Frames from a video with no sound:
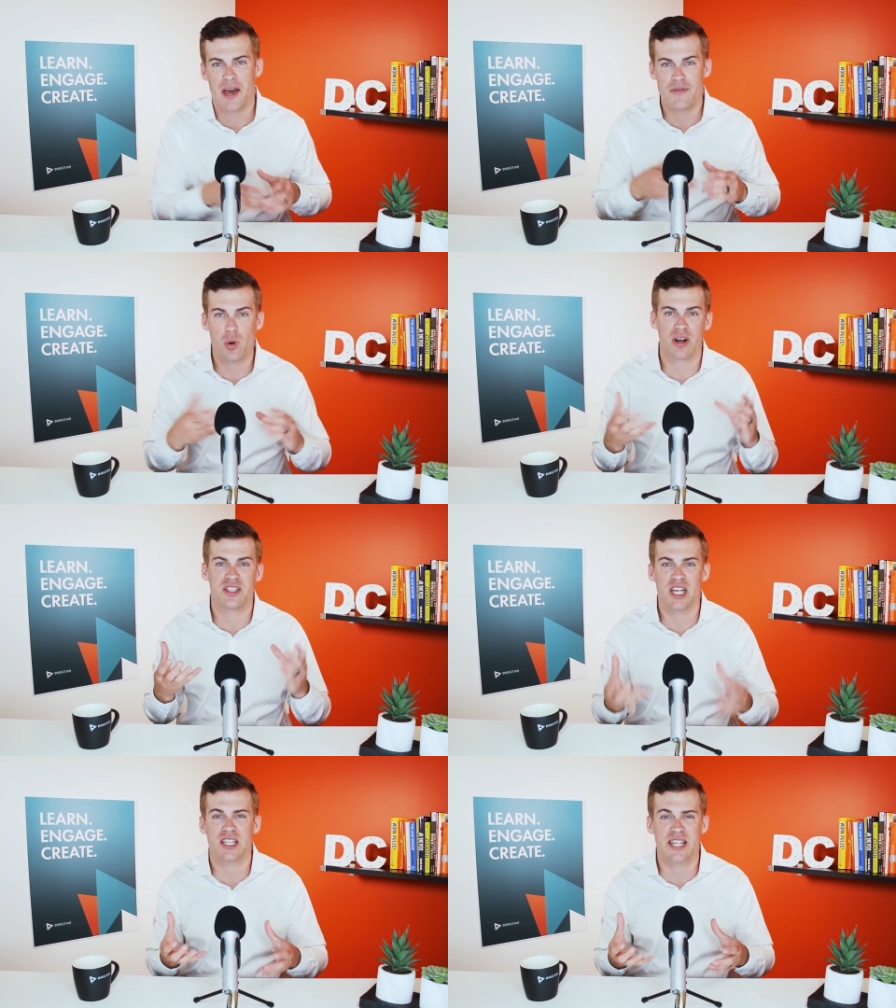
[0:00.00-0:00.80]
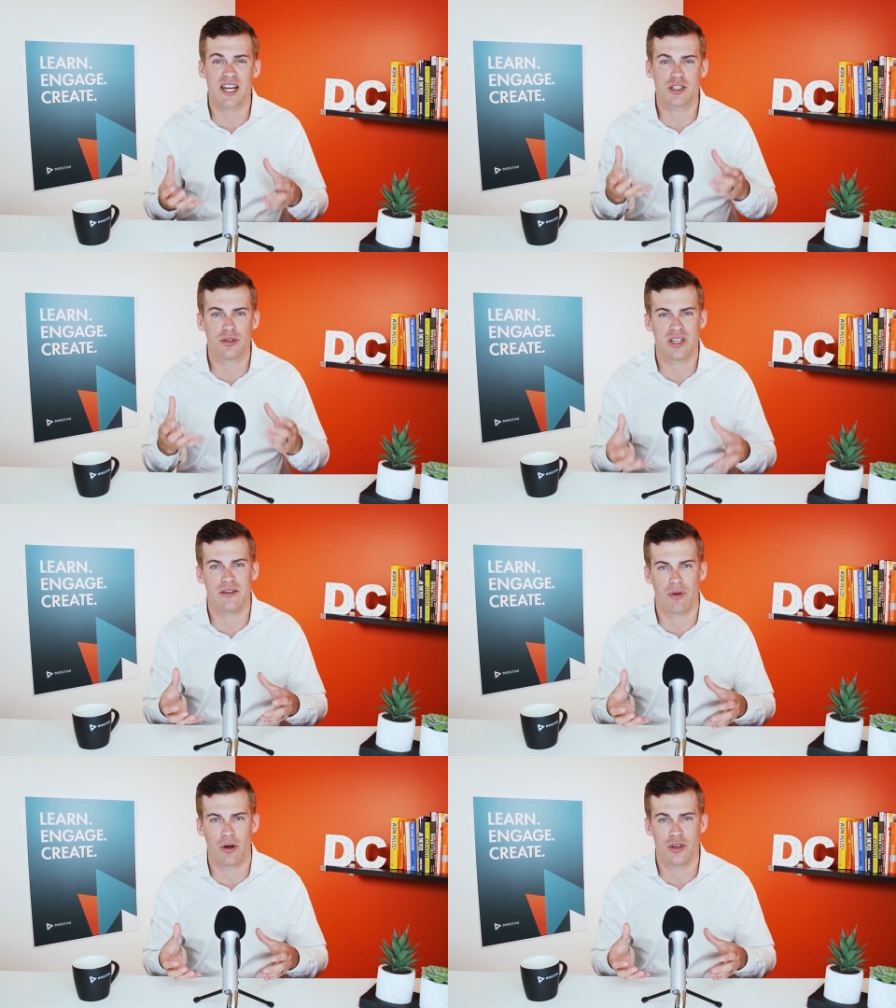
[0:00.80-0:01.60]
If you wanna 6x your
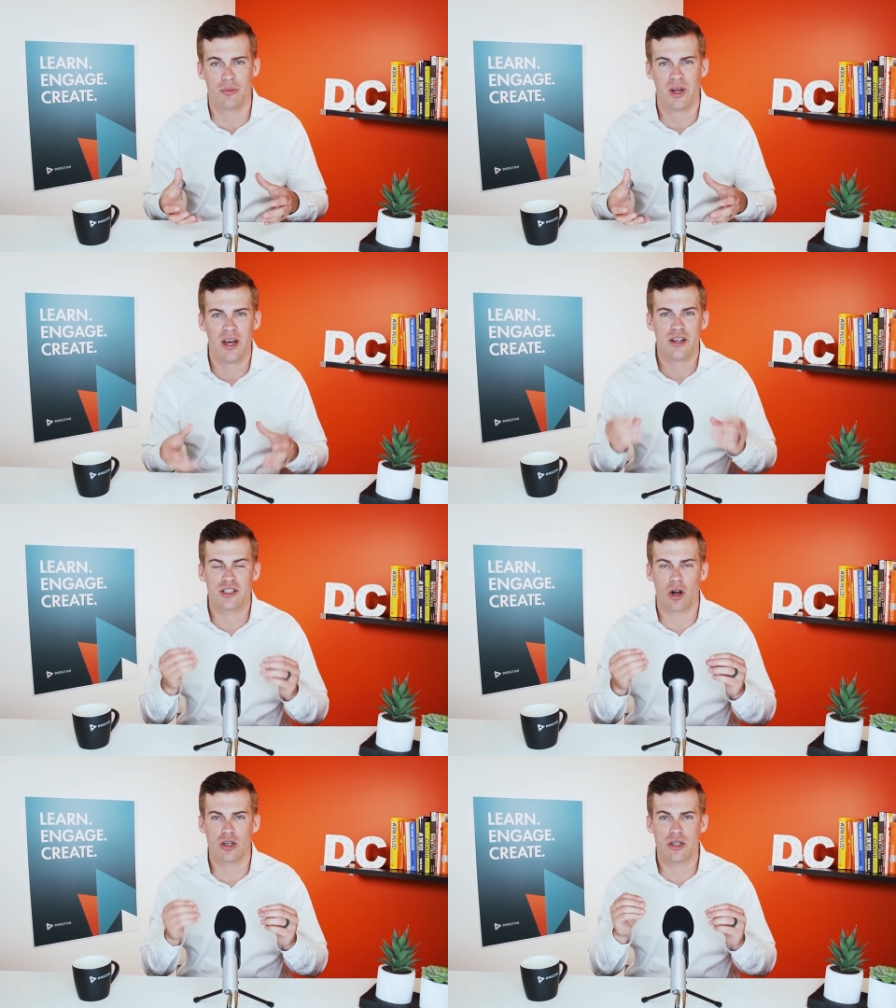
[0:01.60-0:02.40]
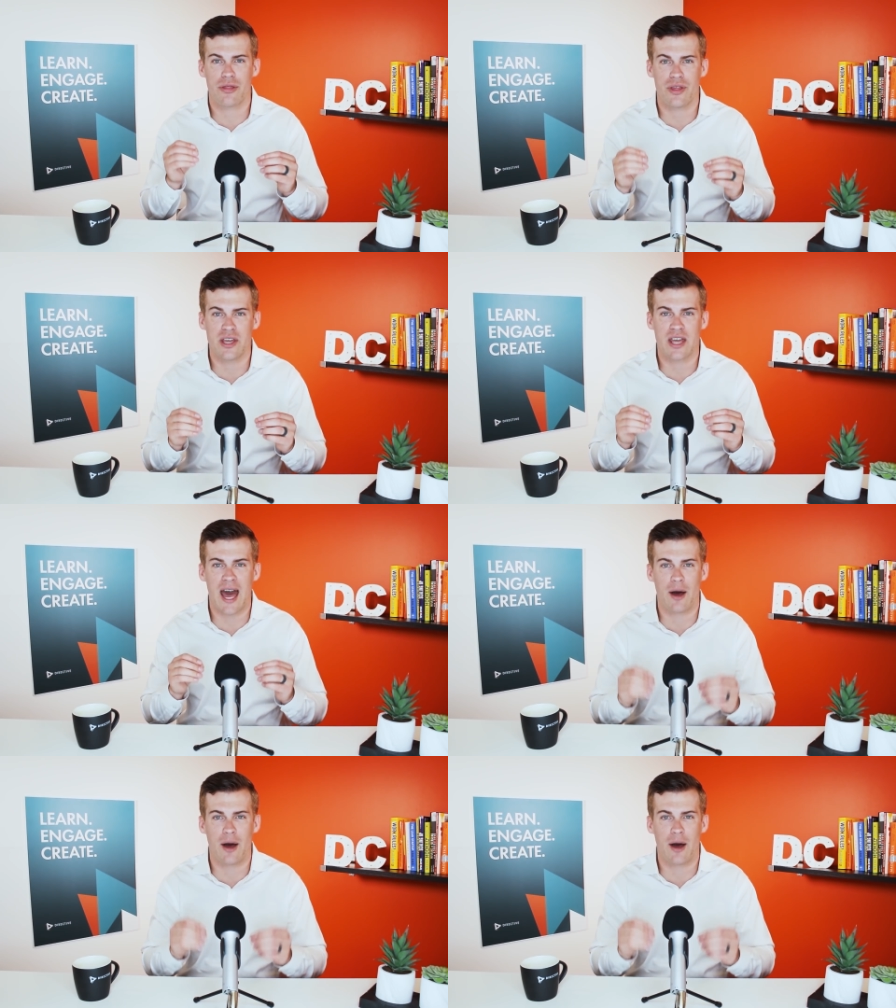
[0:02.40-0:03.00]
lead volume, start to think